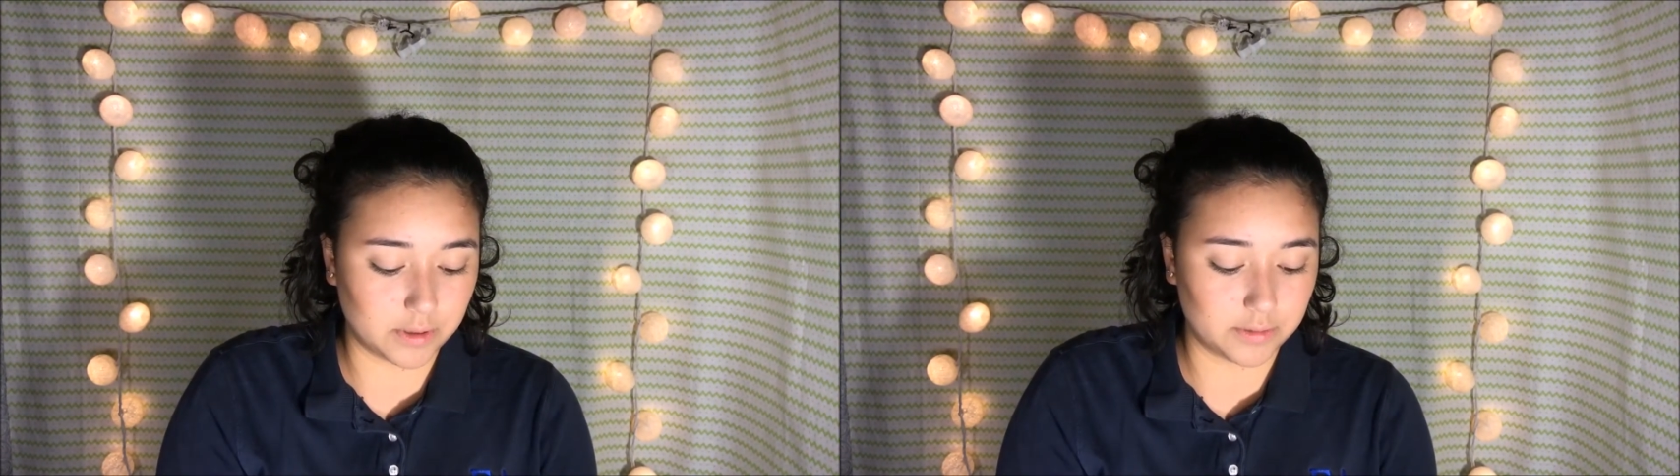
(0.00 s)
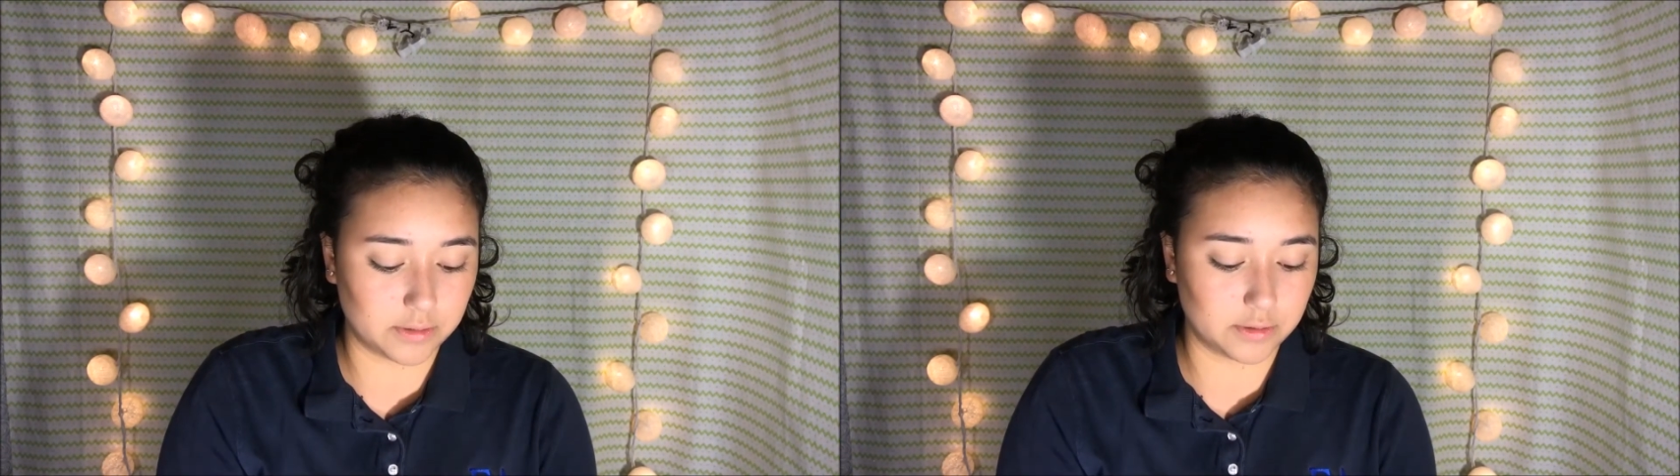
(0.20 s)

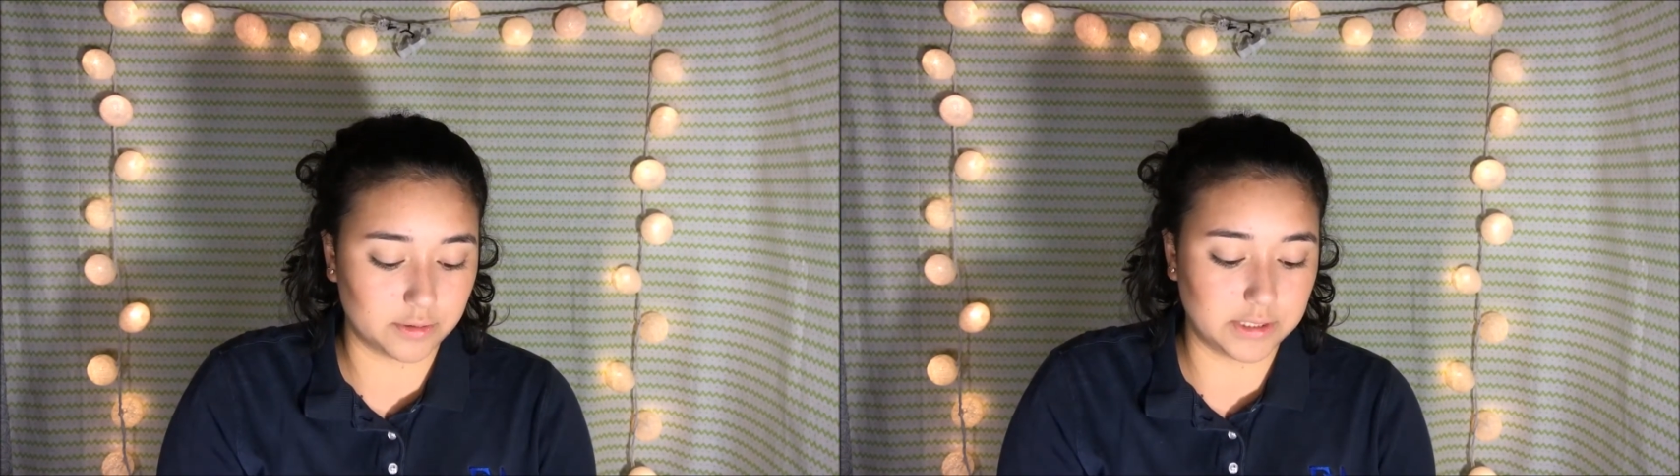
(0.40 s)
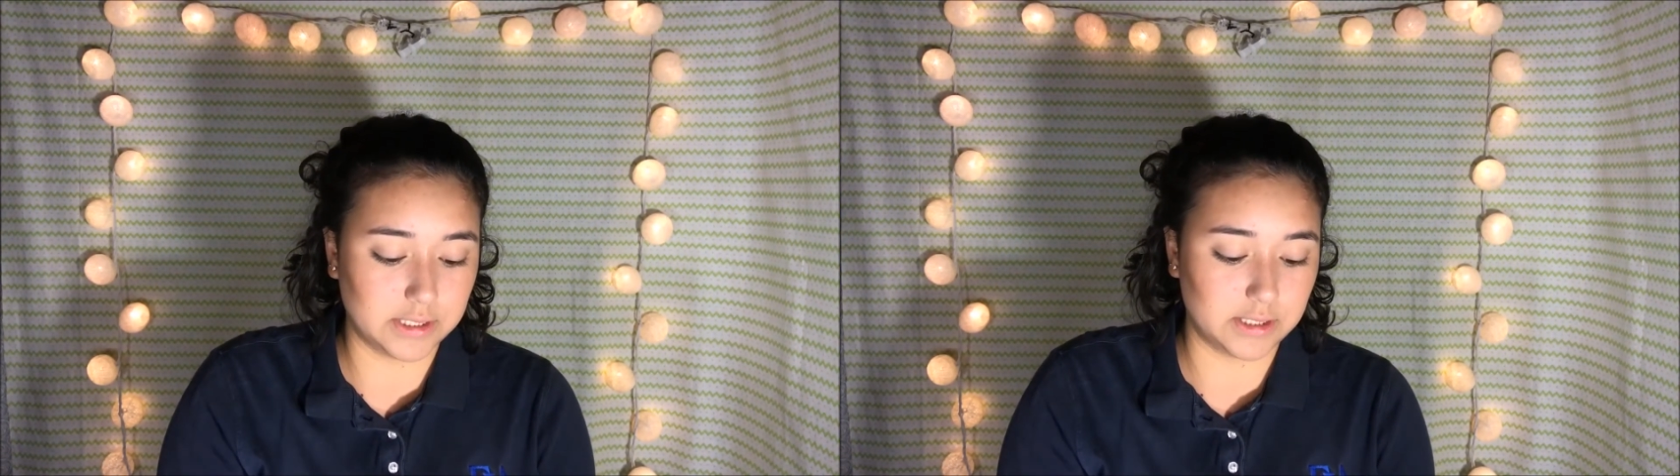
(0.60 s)
on the
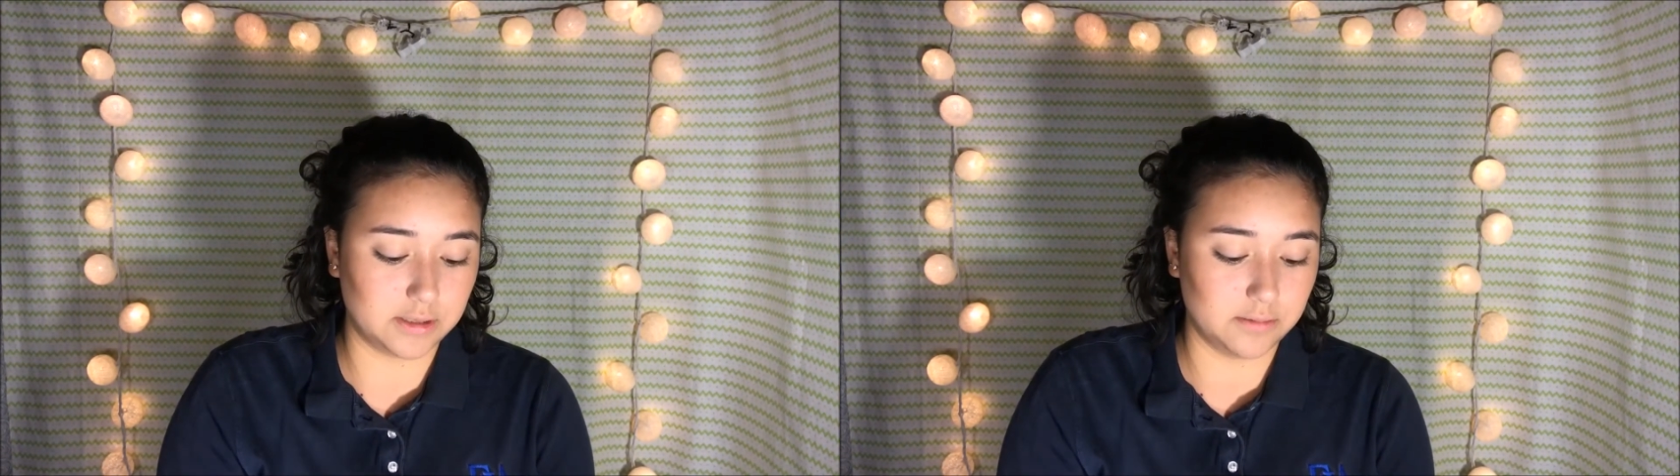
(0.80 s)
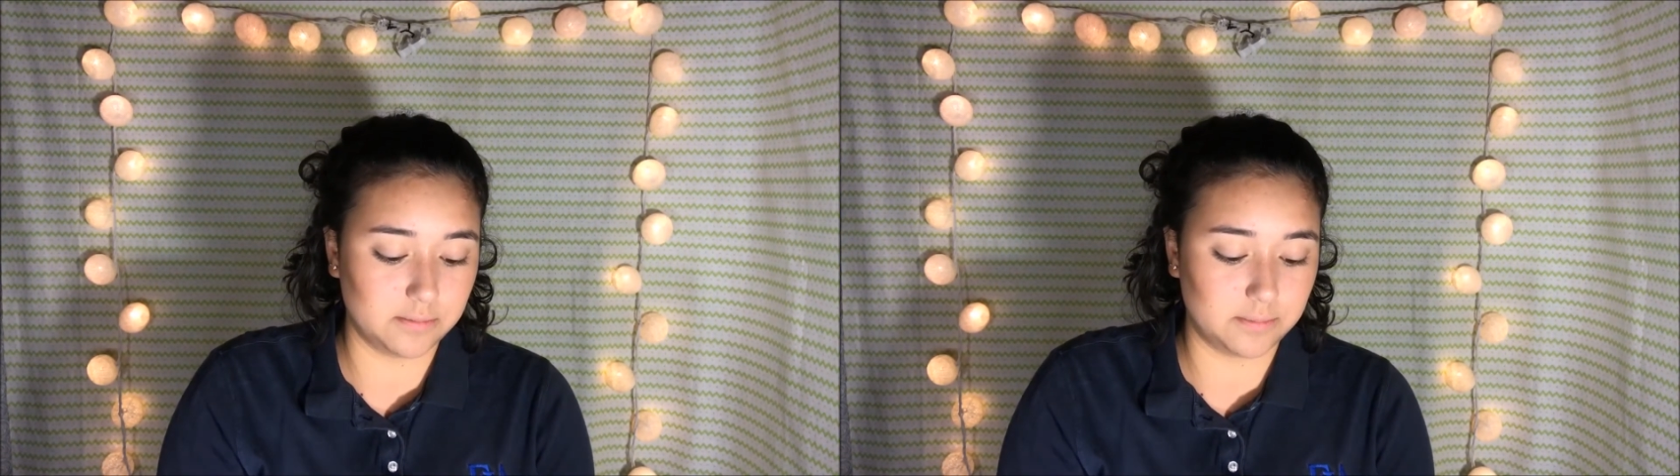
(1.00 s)
little
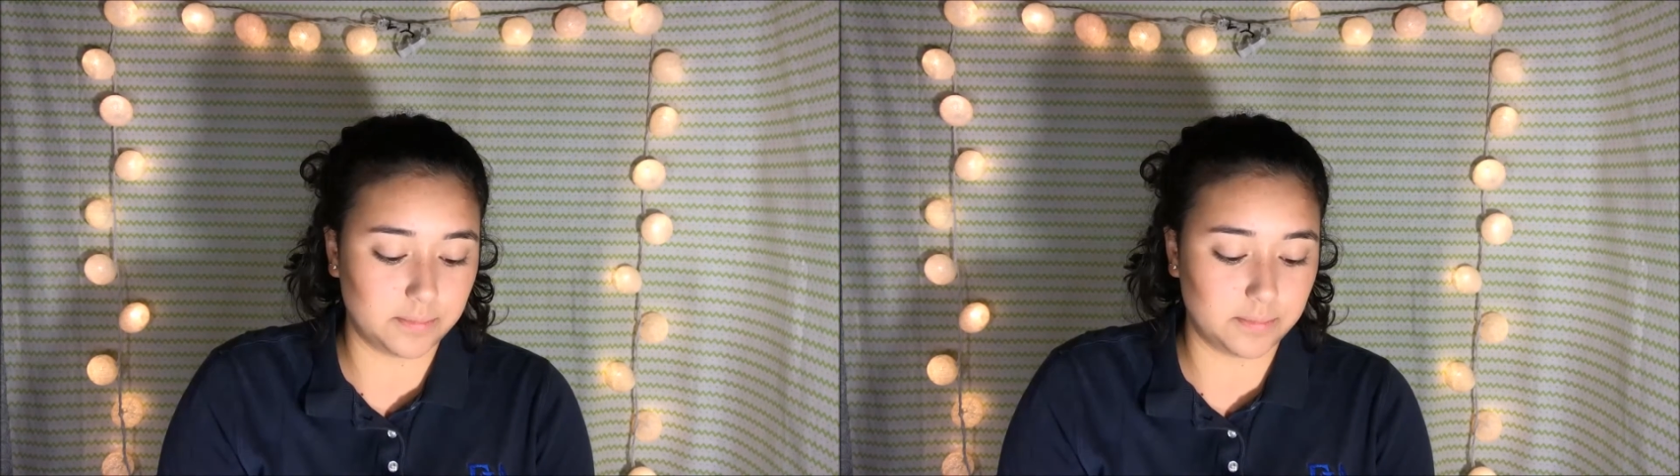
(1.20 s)
tip